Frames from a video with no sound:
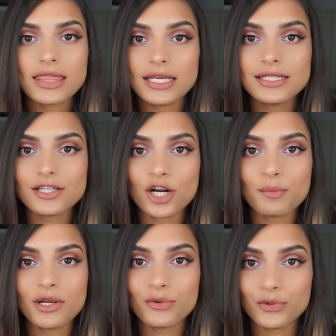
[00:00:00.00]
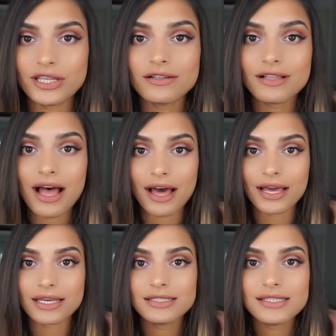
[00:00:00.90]
These are my real
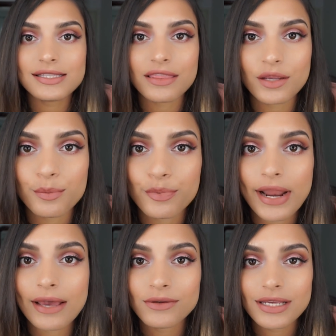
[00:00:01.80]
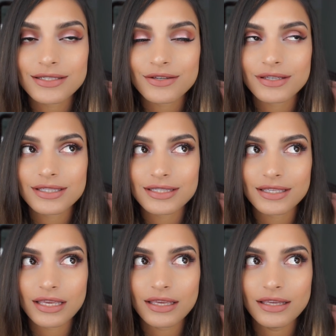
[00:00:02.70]
eyes. They're brown, as you can
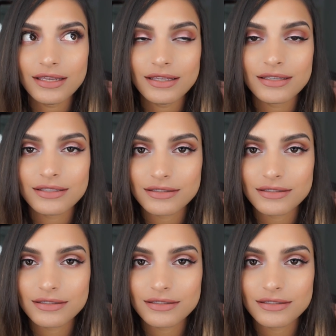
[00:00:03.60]
see.